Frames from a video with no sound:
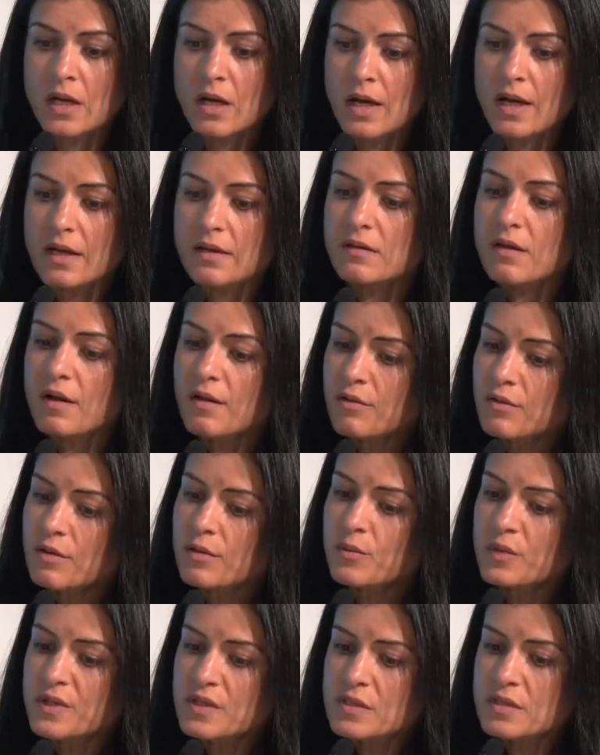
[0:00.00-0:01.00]
And
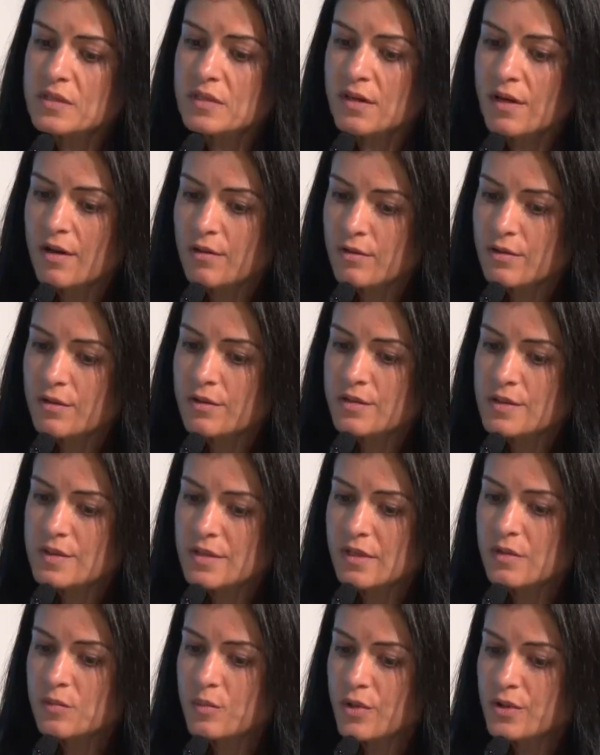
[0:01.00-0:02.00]
we see other
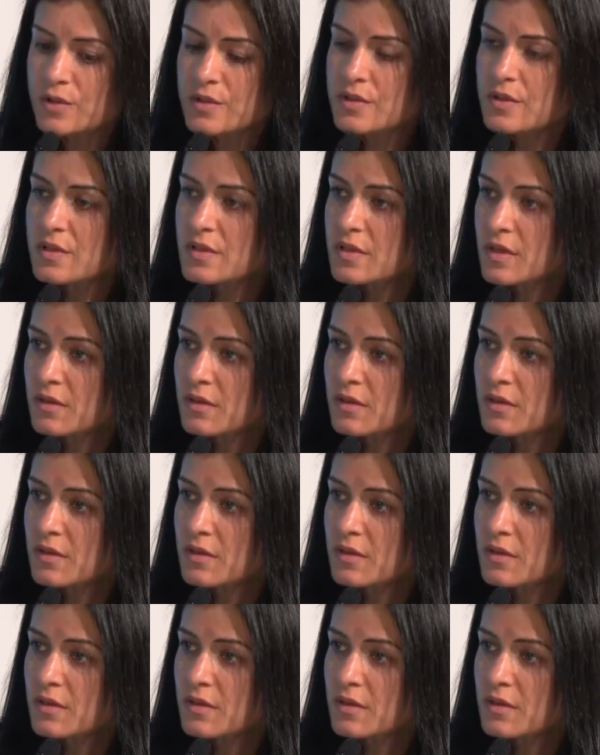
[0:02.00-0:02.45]
sandboxes